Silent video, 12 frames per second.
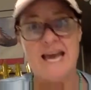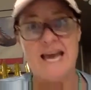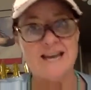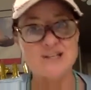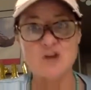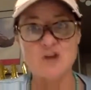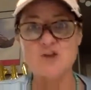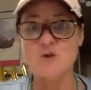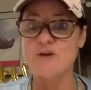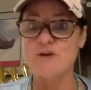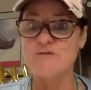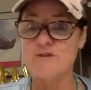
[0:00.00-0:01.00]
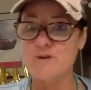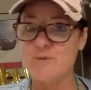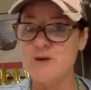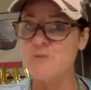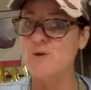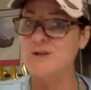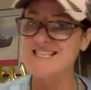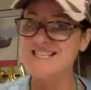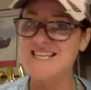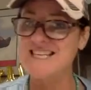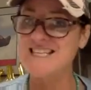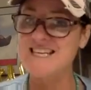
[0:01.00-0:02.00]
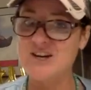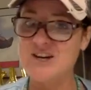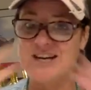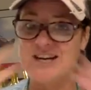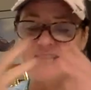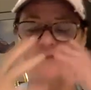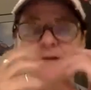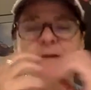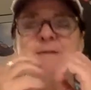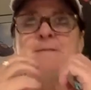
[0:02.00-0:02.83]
And it's also good for the people listening to hear, because